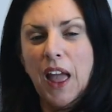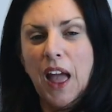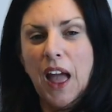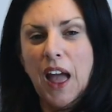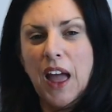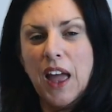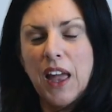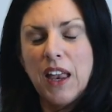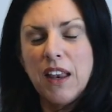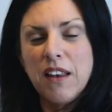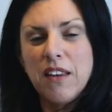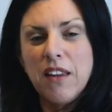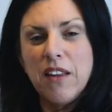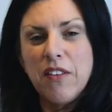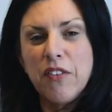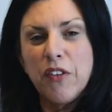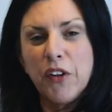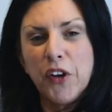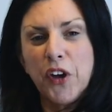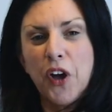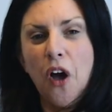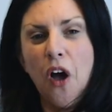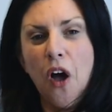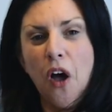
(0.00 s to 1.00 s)
And it's
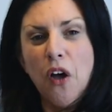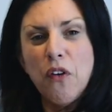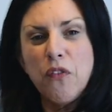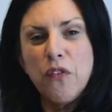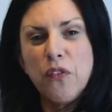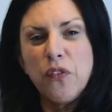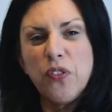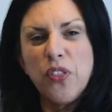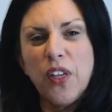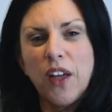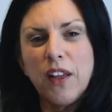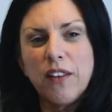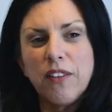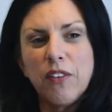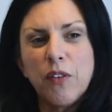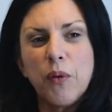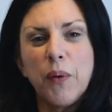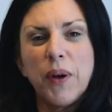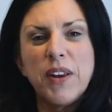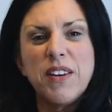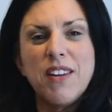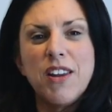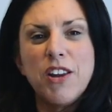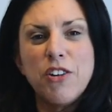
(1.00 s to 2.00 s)
a cough that's
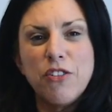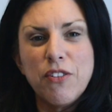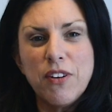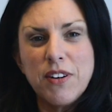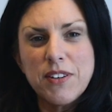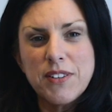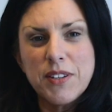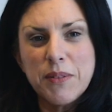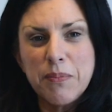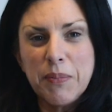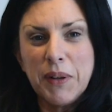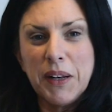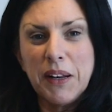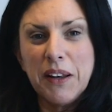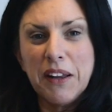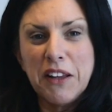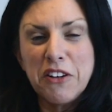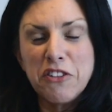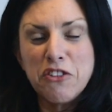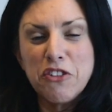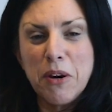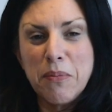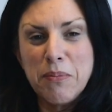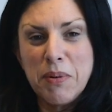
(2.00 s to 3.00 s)
quite irritable
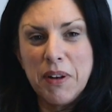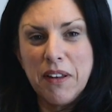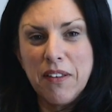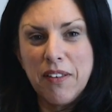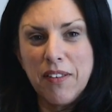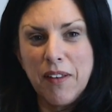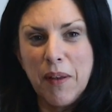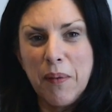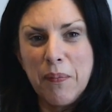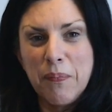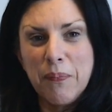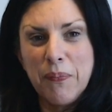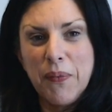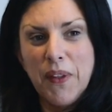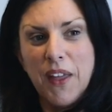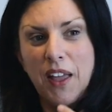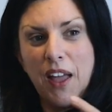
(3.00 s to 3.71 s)
and troublesome.